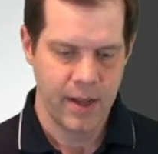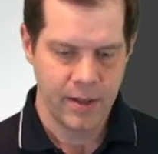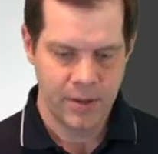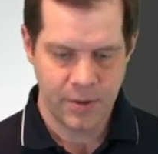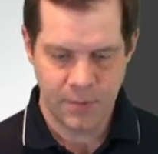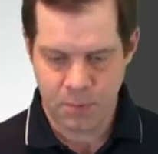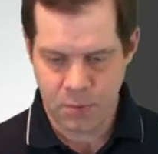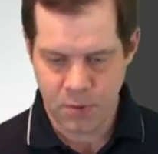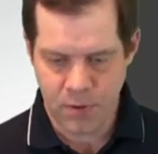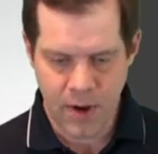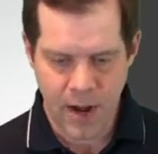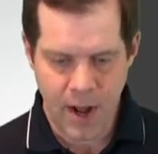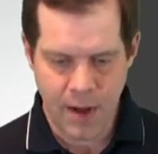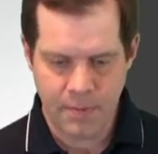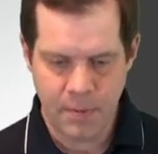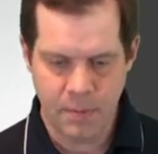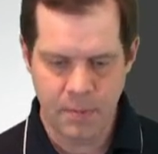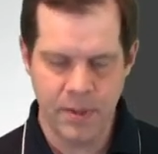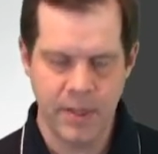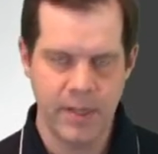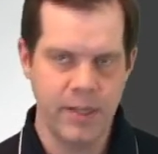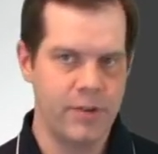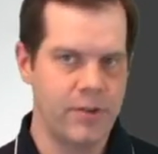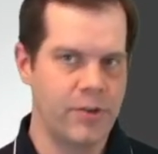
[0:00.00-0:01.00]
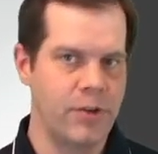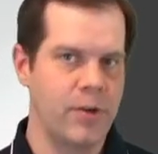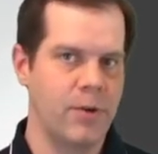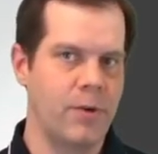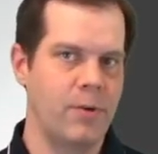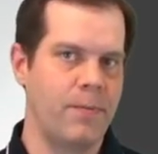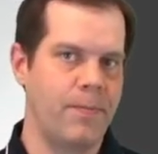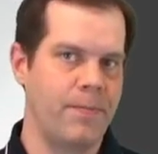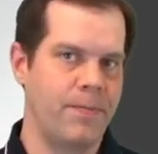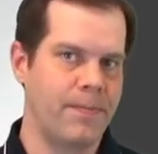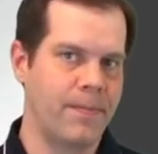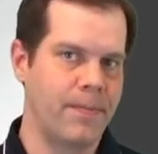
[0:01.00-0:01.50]
It's probably
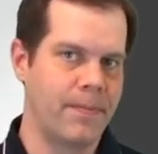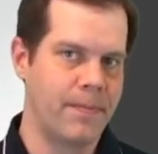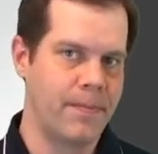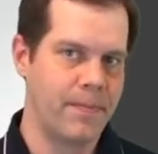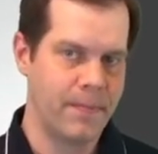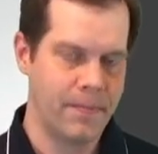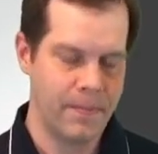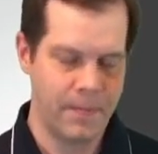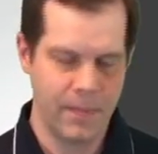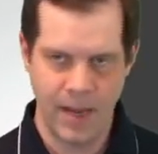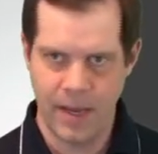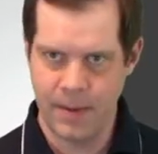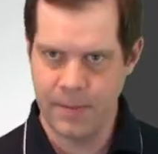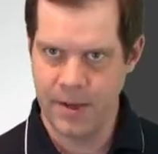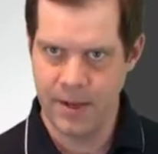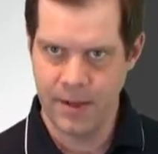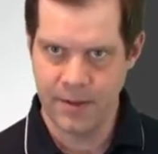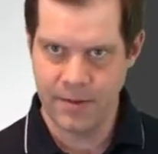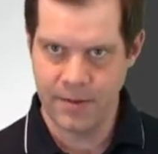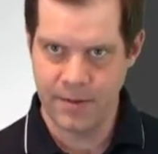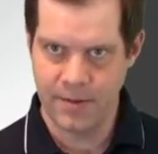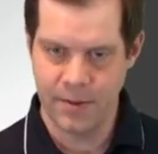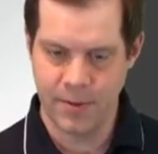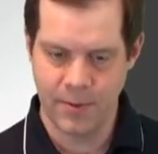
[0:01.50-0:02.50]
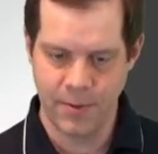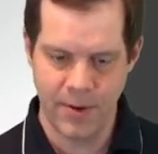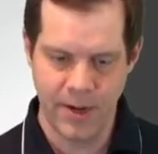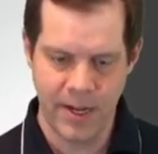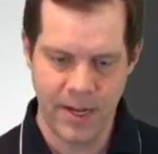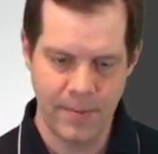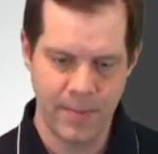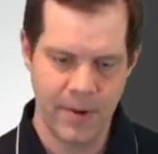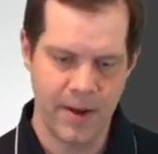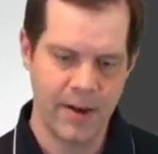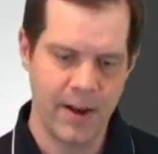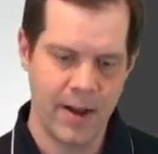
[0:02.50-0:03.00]
two, maybe it's
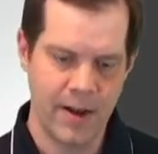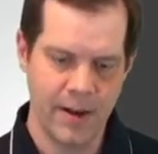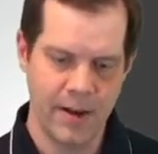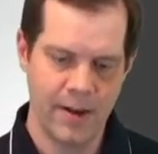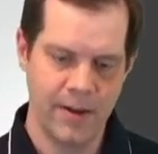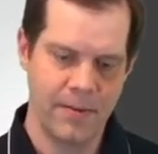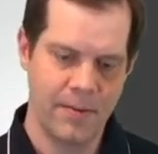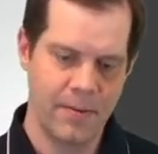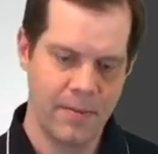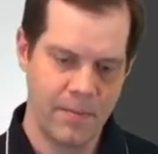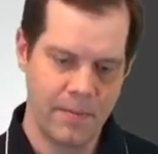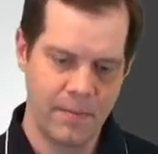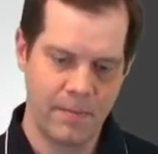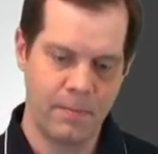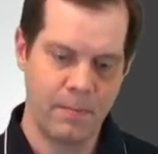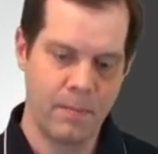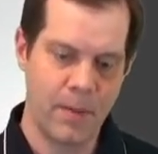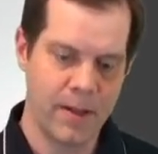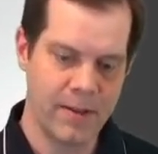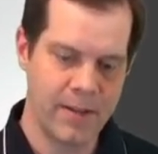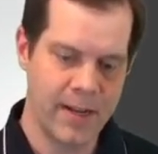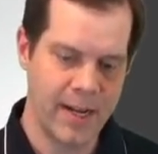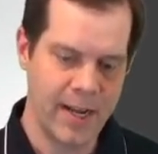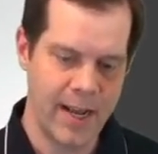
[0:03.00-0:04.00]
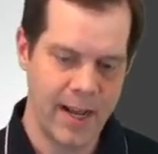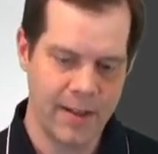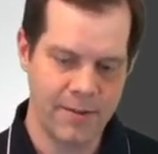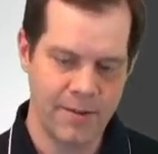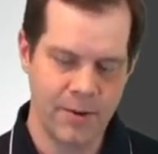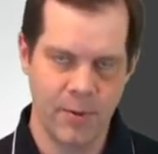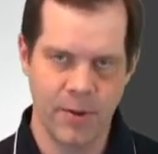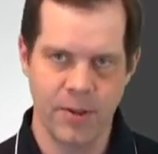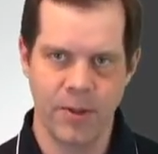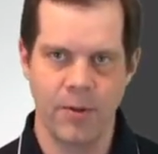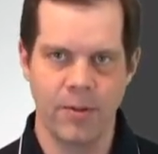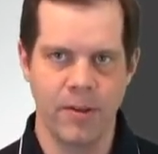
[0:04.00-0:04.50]
three, but on a multi
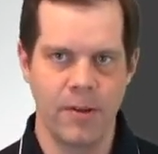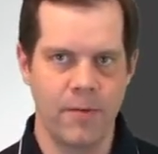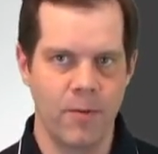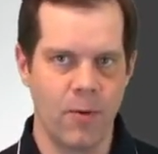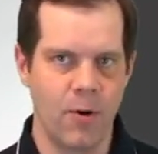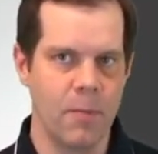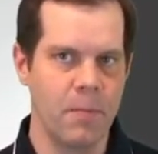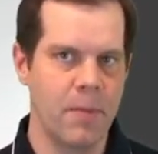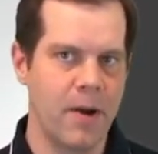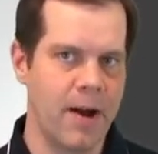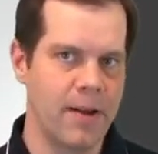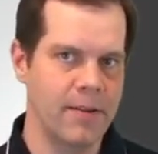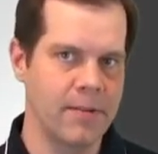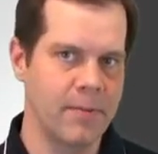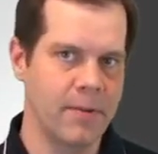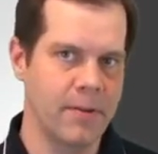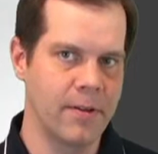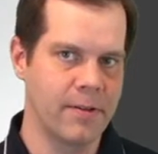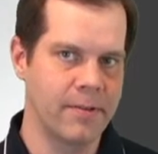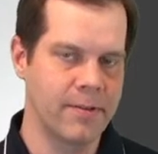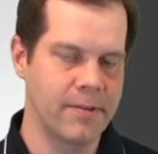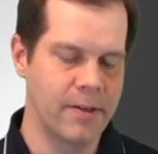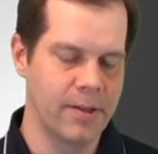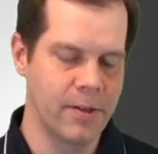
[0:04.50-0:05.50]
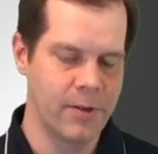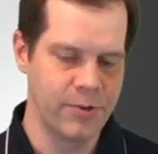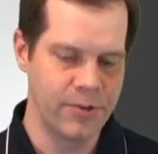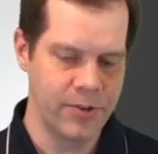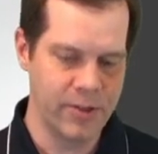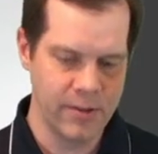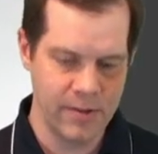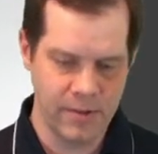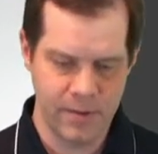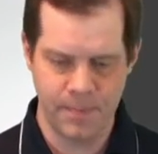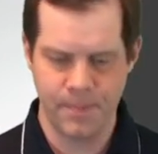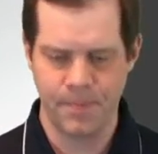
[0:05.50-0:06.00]
answer with only four possible
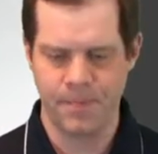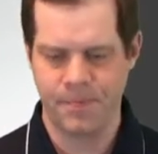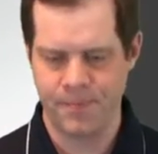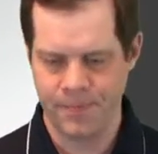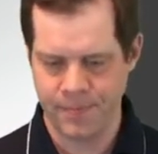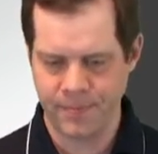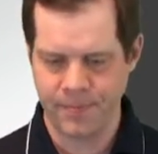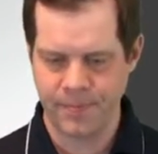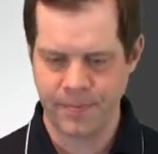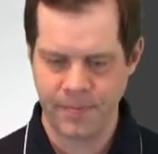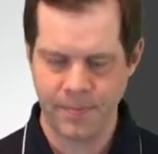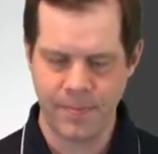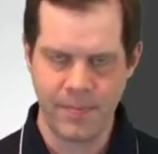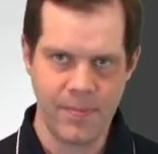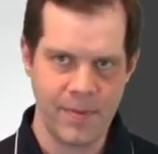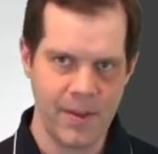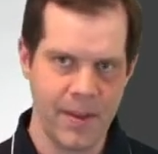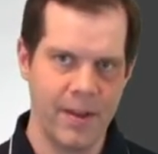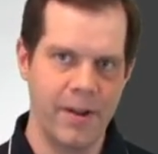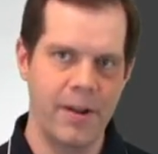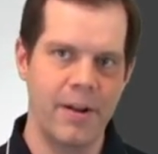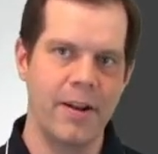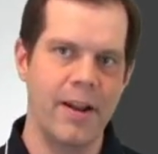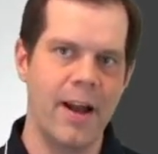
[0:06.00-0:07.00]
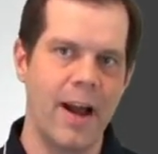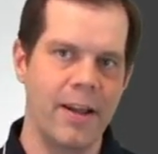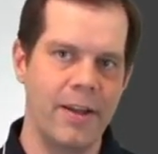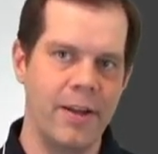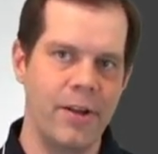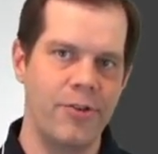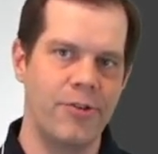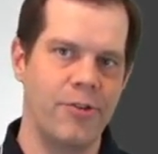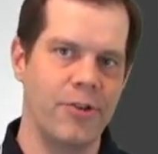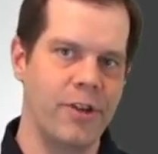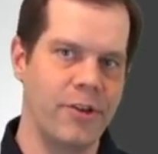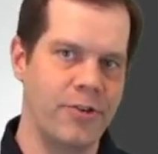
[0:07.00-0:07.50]
solutions, you're not
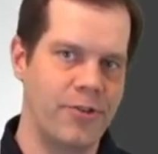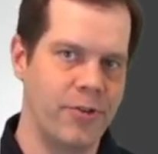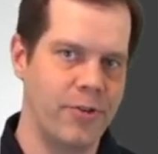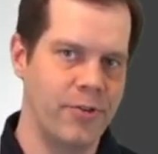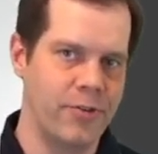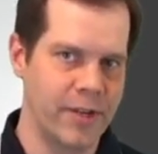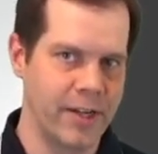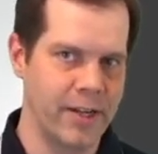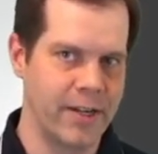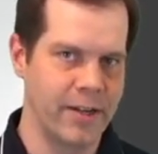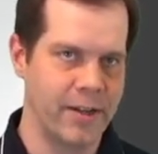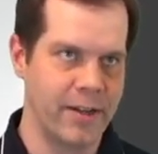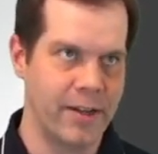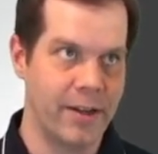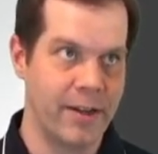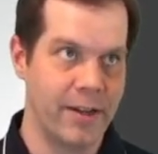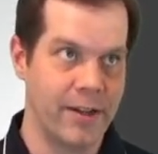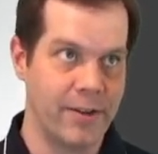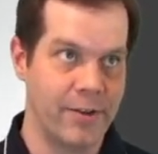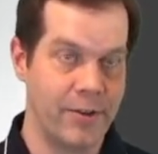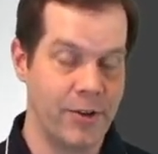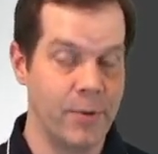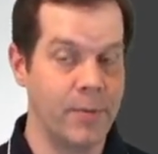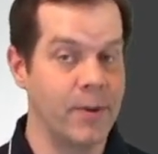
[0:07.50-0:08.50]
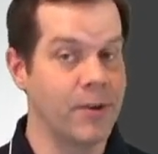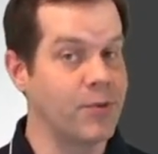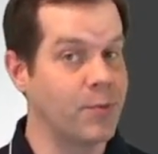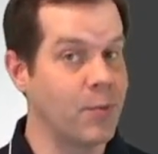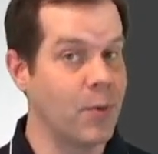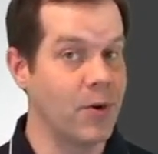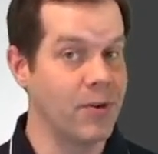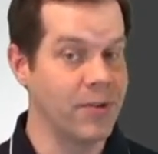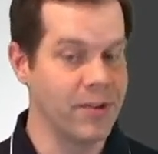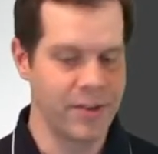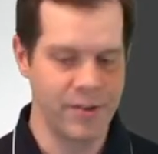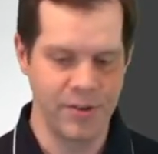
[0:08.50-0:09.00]
usually choosing too much
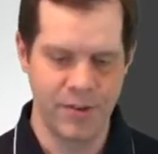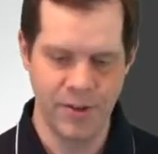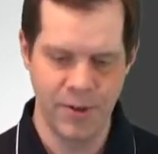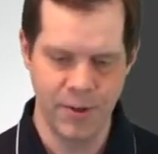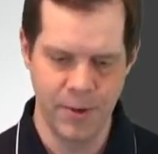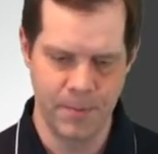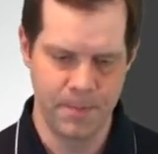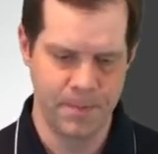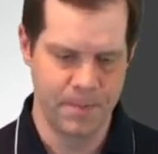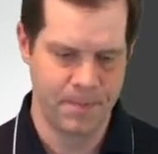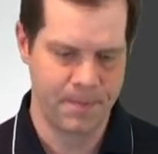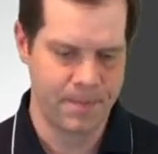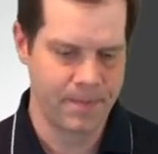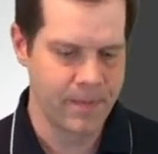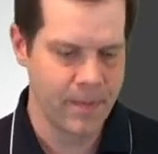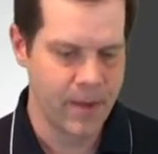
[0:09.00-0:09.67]
more than two.